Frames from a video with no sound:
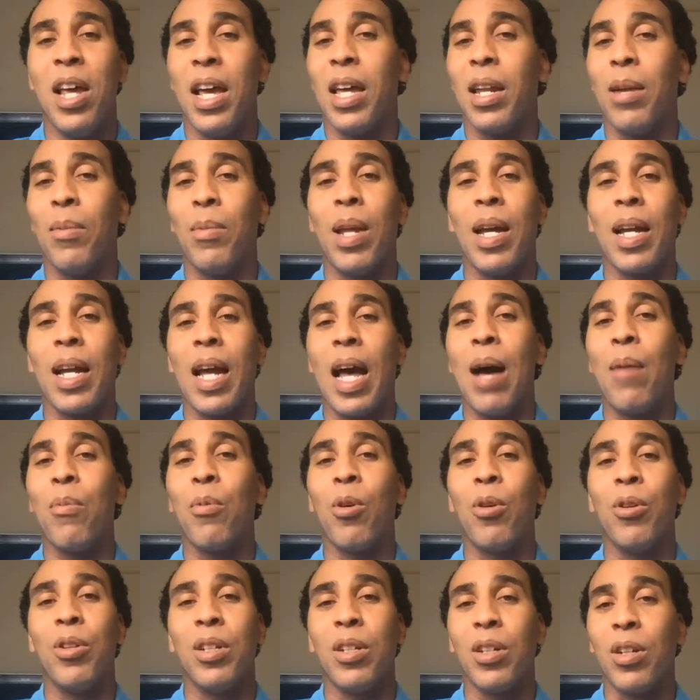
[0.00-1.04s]
And I'm like, I'm
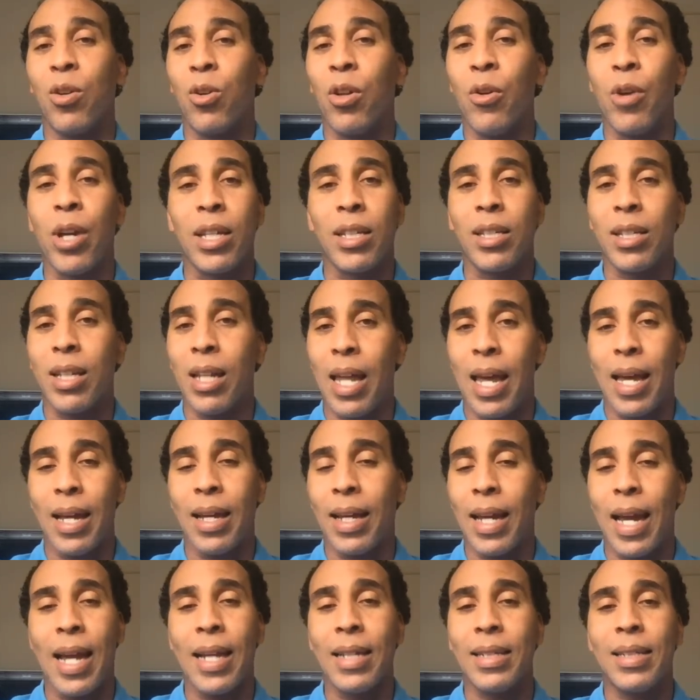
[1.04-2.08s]
going to the quickest
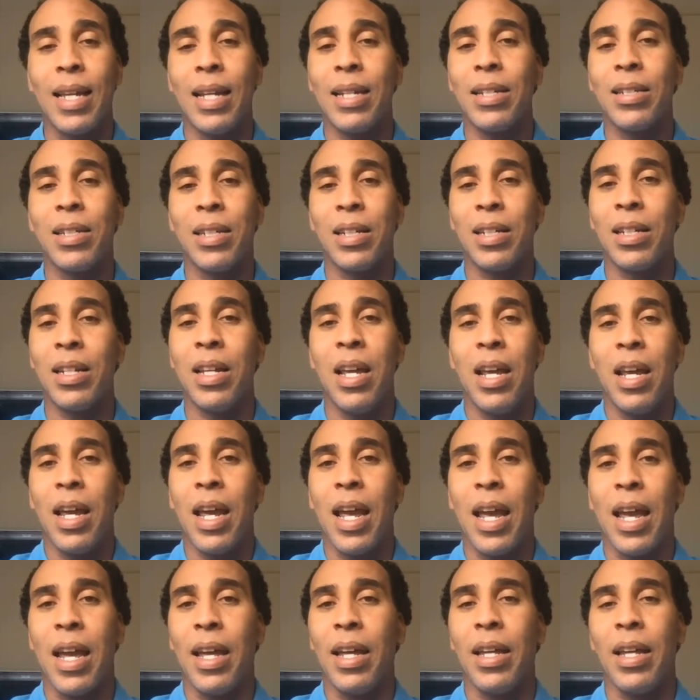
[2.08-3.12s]
gas station
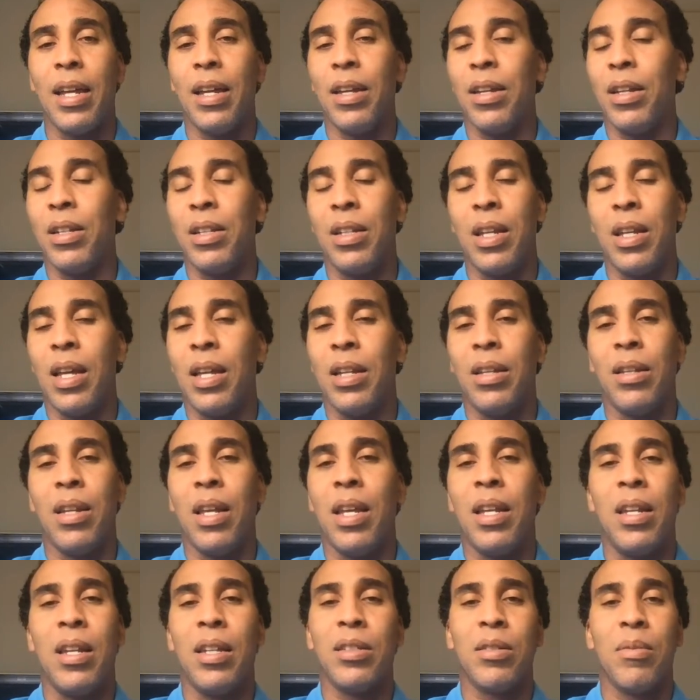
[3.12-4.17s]
and it, it,
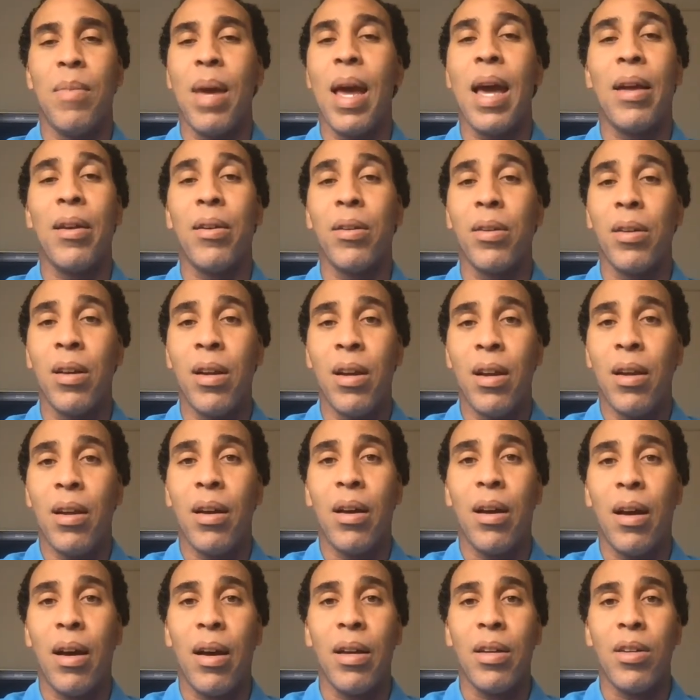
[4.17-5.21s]
it doesn't matter
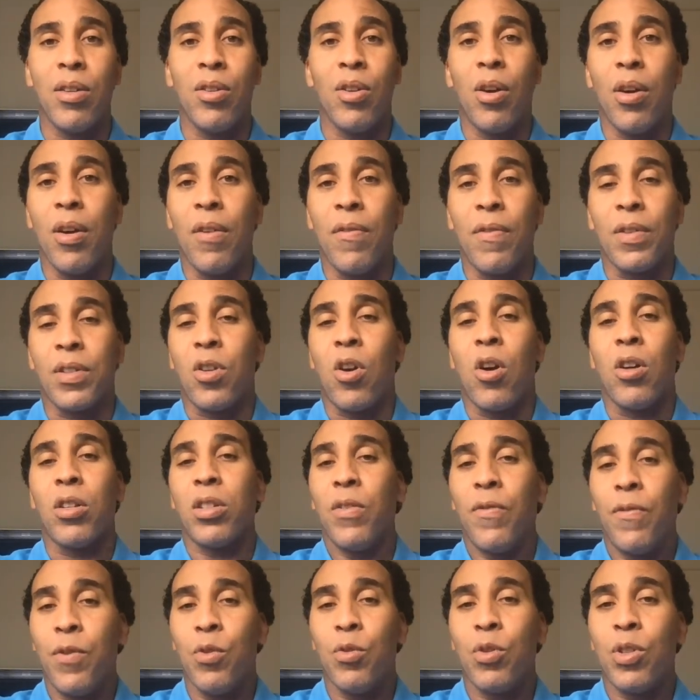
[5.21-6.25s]
uh, you know, if it costs
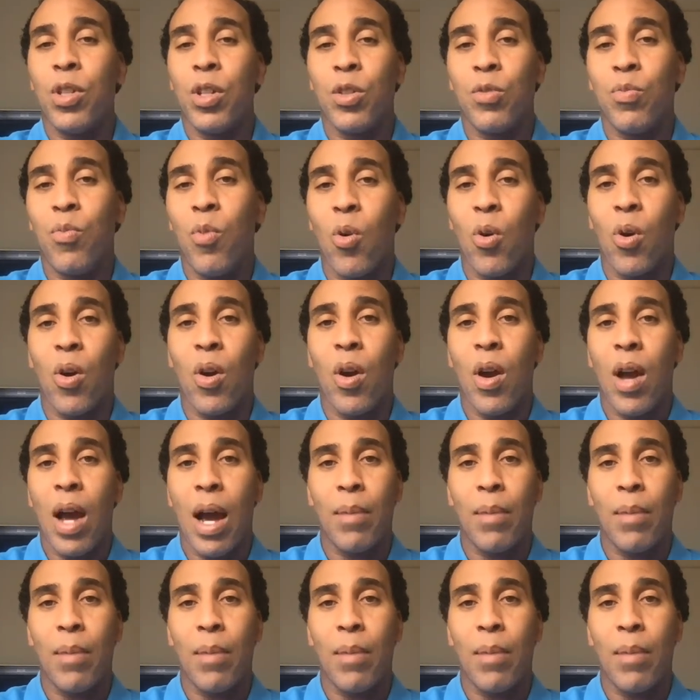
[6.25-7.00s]
a few cents more,